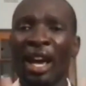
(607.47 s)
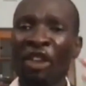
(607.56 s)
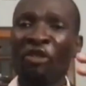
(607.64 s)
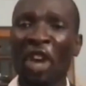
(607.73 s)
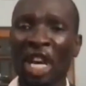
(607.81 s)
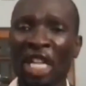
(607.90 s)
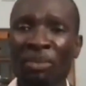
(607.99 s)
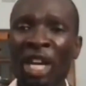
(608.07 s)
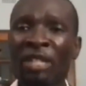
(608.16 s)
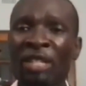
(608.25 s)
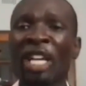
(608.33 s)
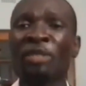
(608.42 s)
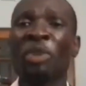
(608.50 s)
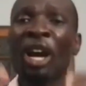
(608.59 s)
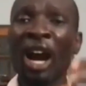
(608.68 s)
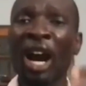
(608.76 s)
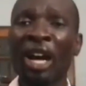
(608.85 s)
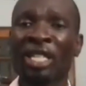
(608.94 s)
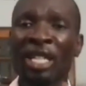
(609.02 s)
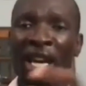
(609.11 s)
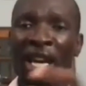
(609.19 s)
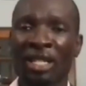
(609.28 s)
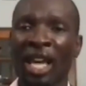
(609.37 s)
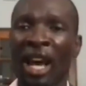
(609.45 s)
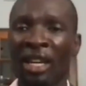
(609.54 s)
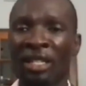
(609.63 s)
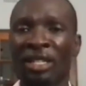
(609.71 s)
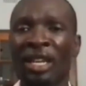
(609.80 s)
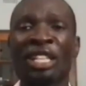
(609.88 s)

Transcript: investment must be art and science.